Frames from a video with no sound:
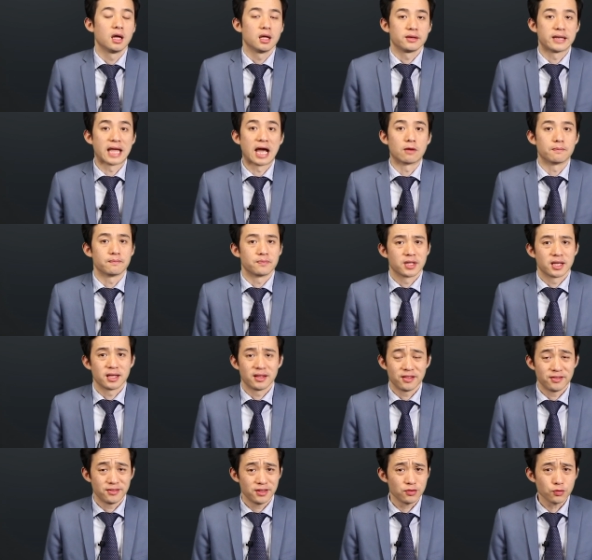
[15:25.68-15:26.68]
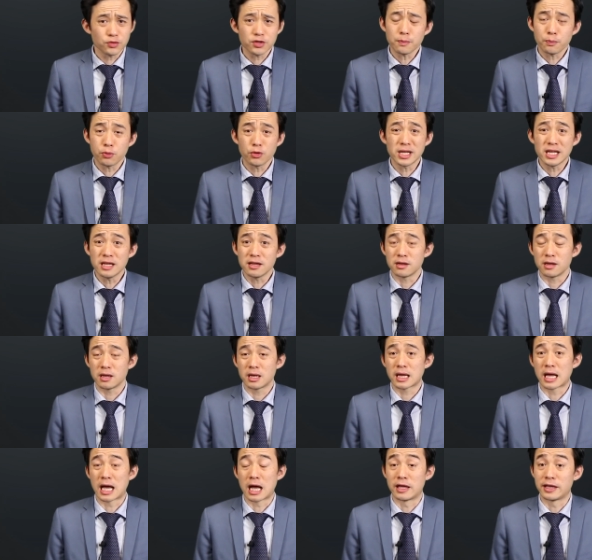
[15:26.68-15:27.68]
Now, this was a pretty
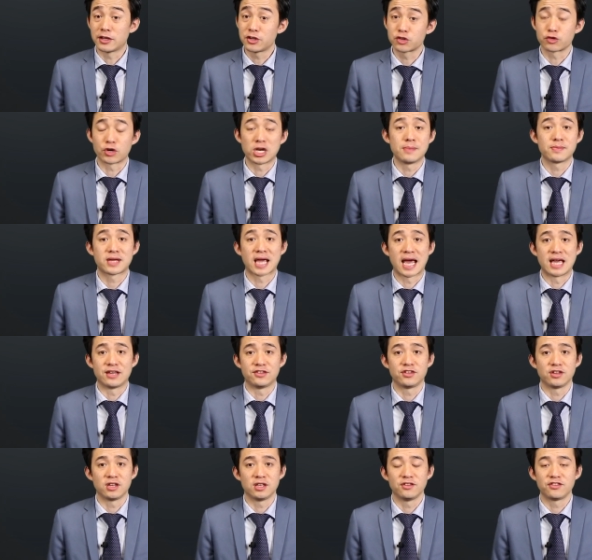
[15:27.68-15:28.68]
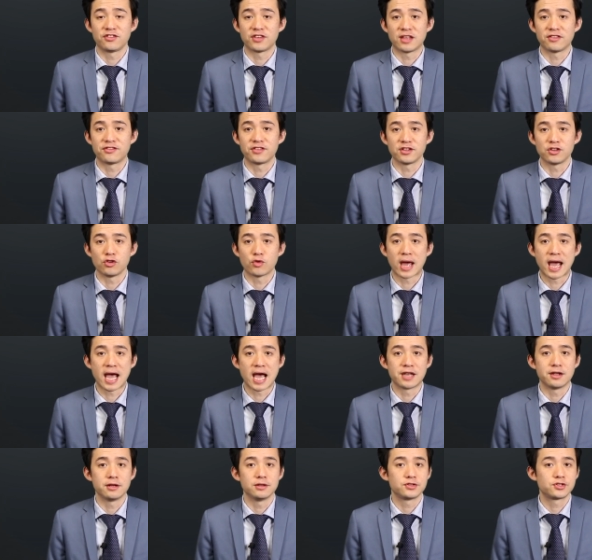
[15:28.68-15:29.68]
extreme case in the sense that you
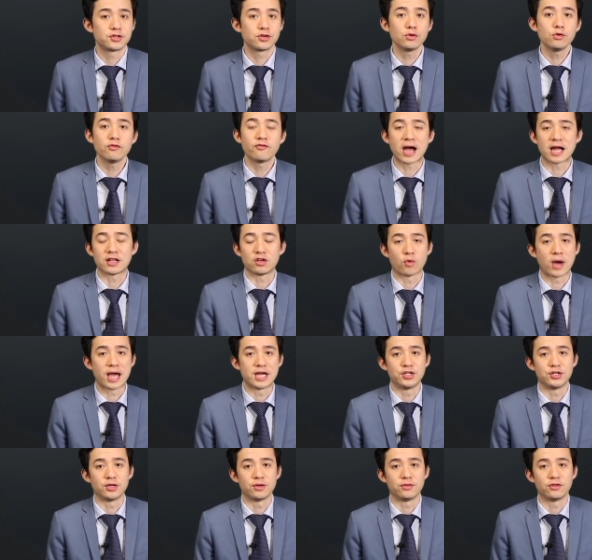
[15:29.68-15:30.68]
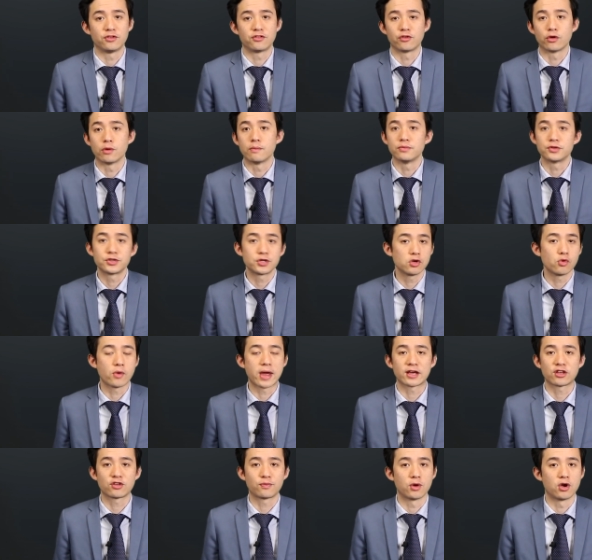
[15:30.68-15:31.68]
had two valuations from two
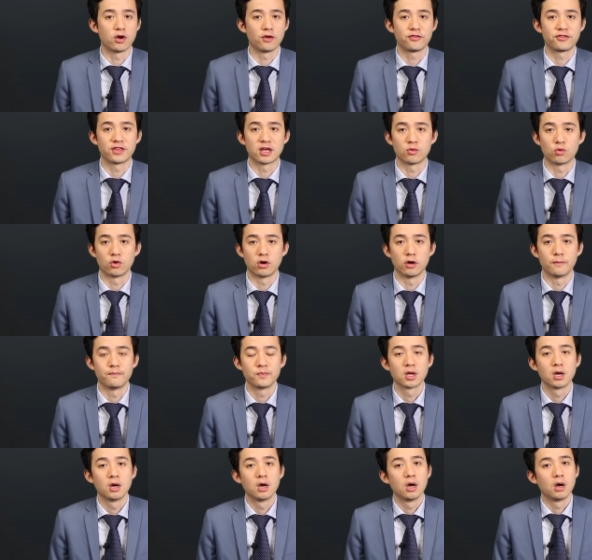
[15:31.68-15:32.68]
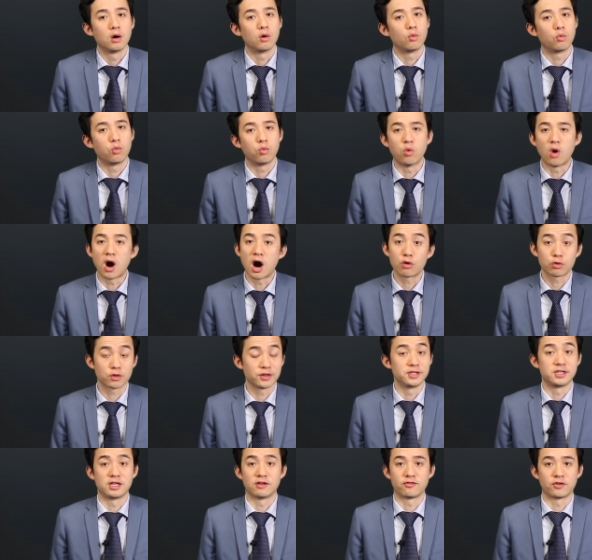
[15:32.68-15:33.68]
experts that were
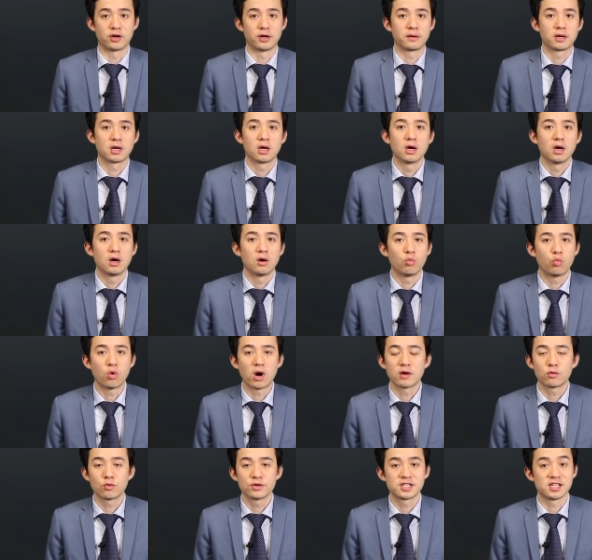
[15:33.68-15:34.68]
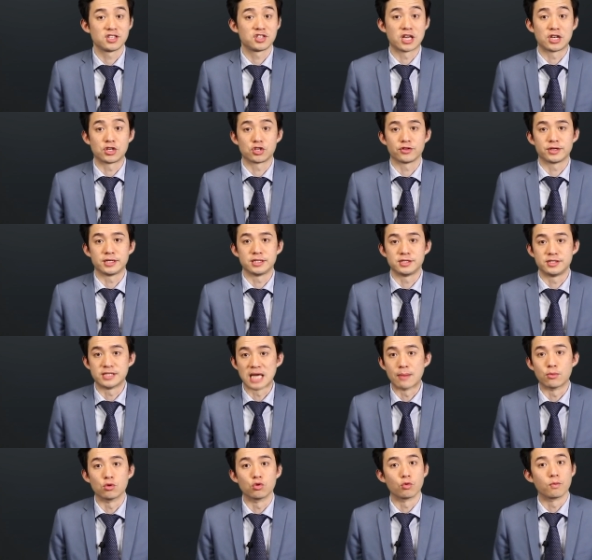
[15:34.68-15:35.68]
wildly different. One was essentially
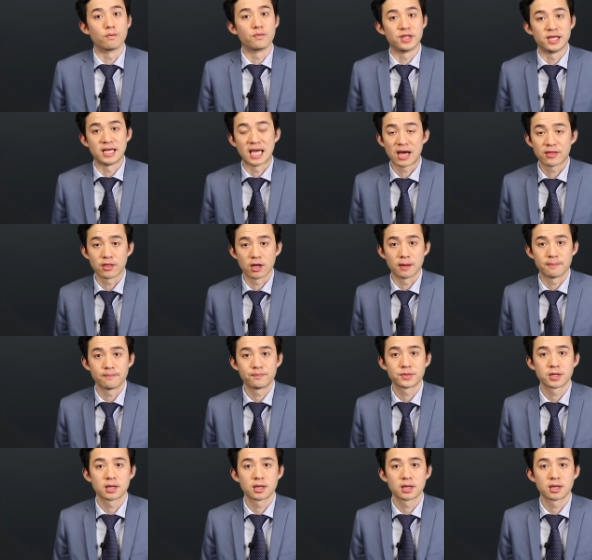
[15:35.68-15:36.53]
double the other.